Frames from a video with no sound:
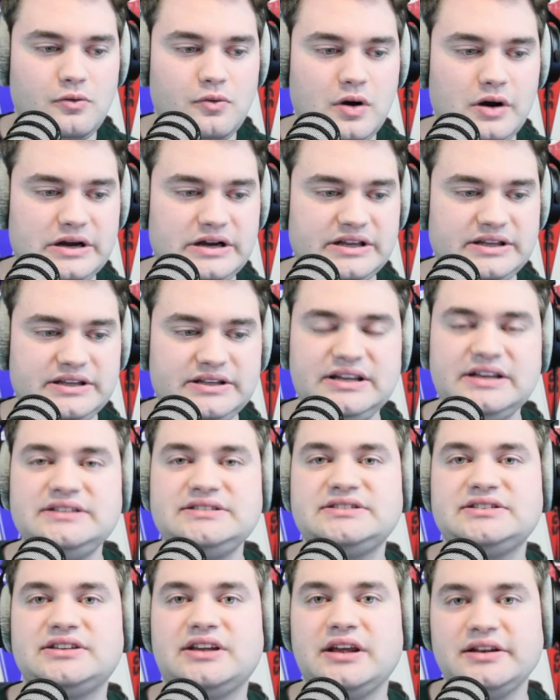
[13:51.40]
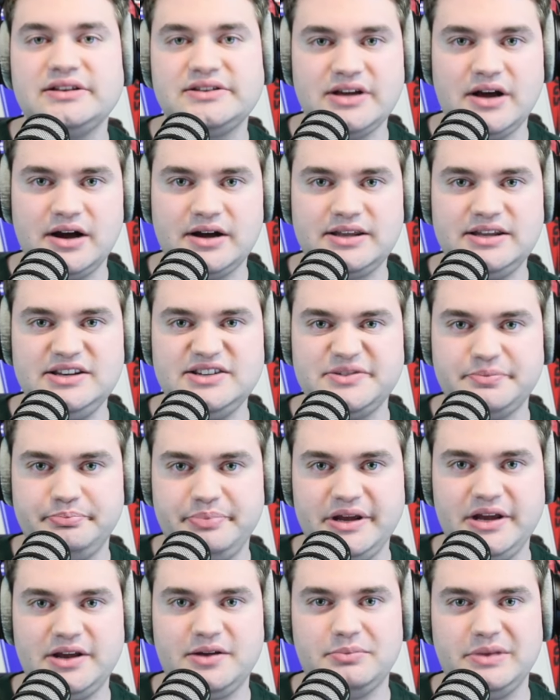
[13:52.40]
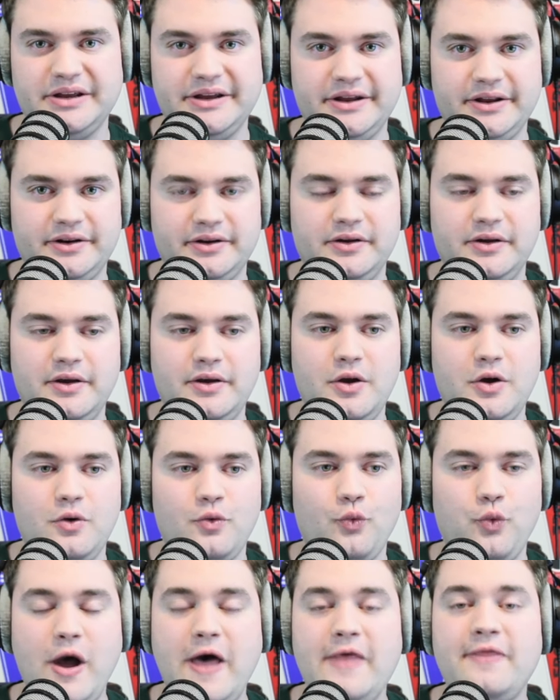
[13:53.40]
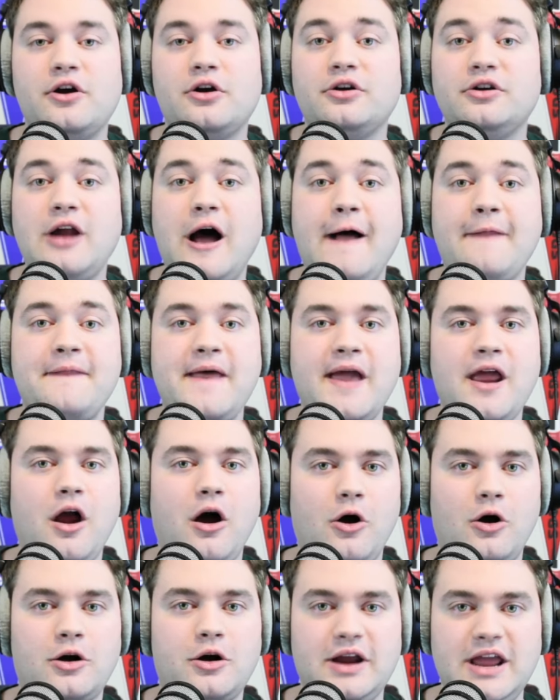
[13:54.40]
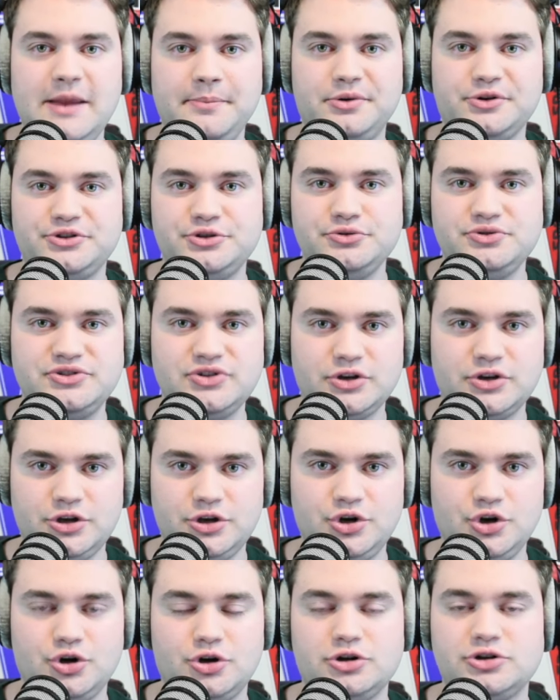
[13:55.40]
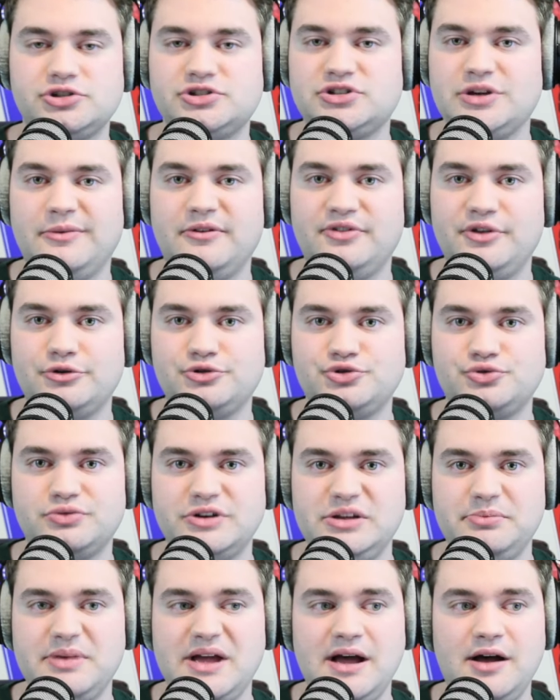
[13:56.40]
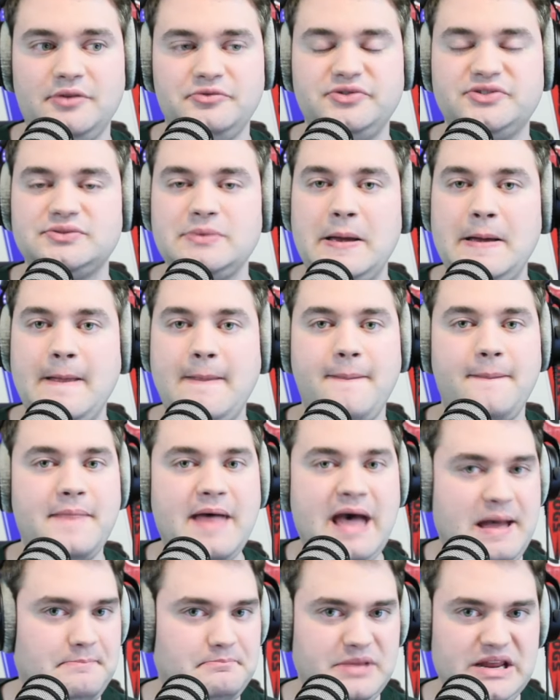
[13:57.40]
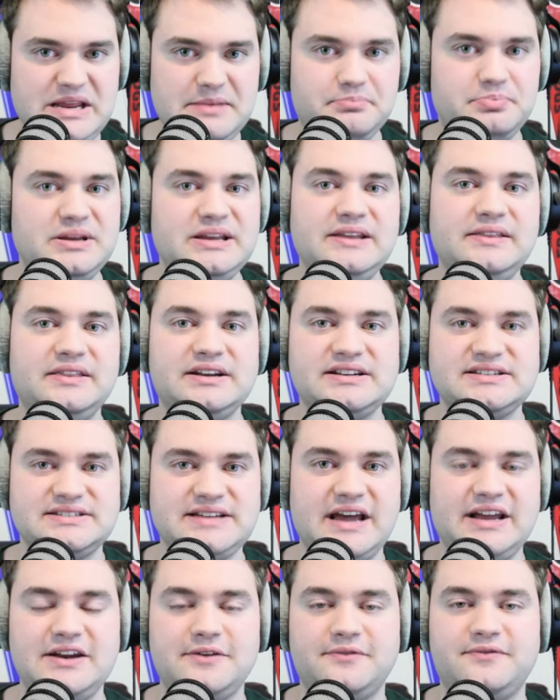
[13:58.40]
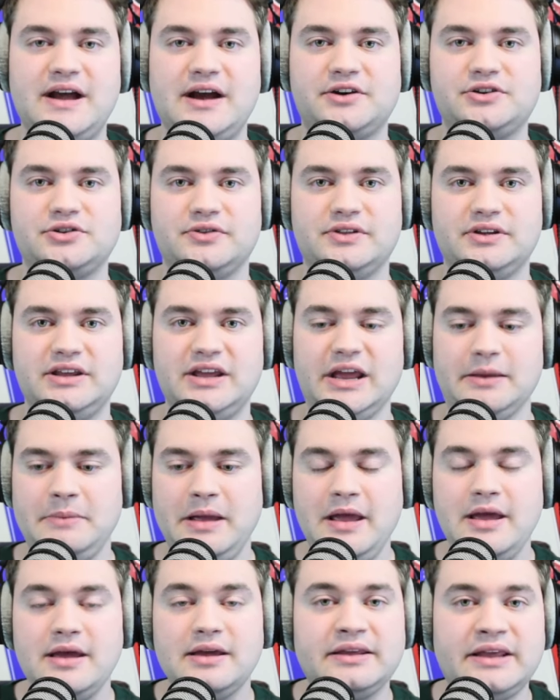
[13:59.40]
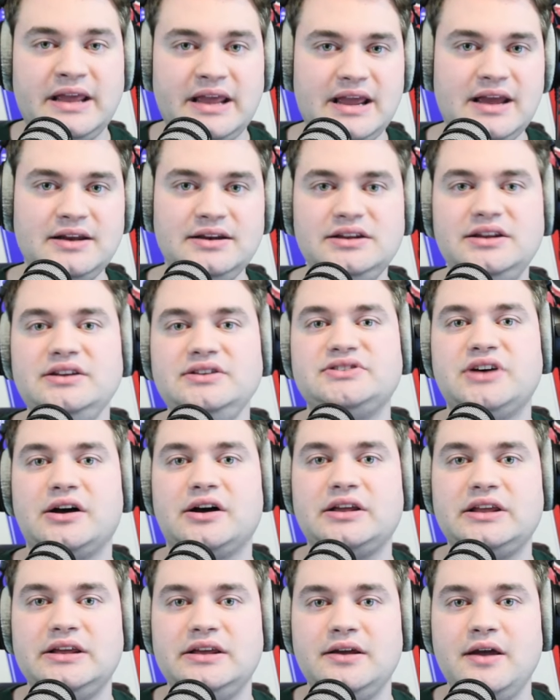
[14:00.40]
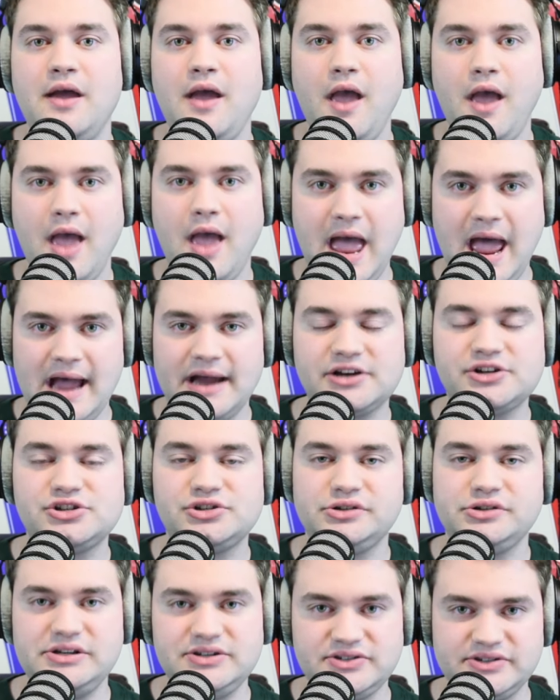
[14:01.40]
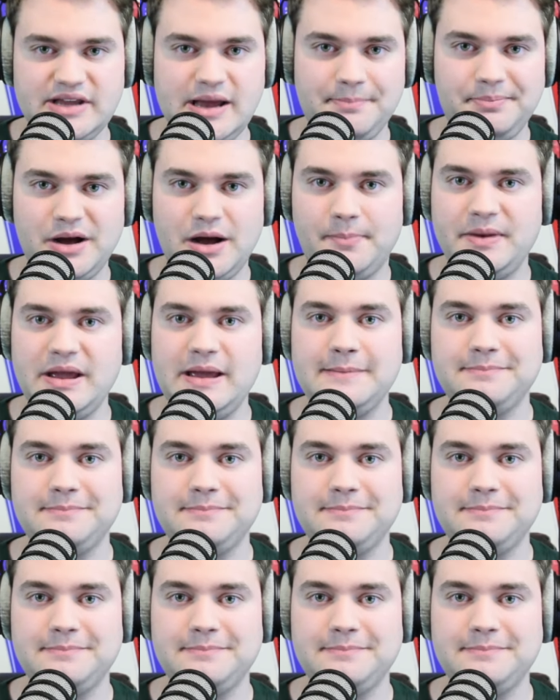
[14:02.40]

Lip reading: against Kentucky's big men, whether or not they are able to secure some of those rebounds, that may be the deciding factor in the game. Can Kentucky actually step up and